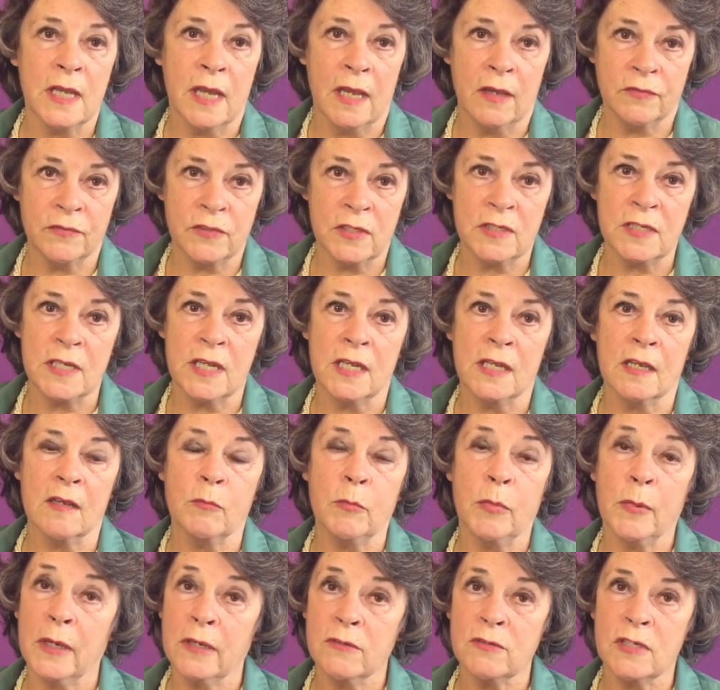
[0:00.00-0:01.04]
have to take
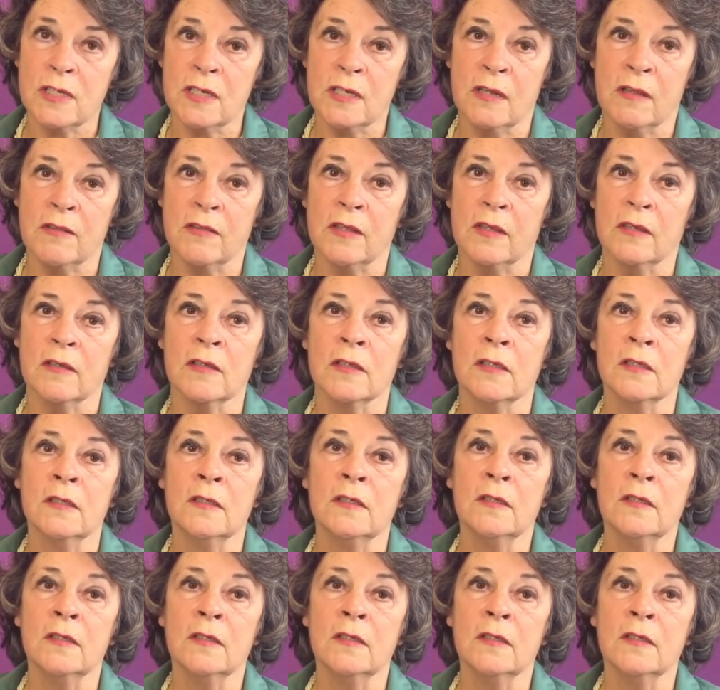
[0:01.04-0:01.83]
about another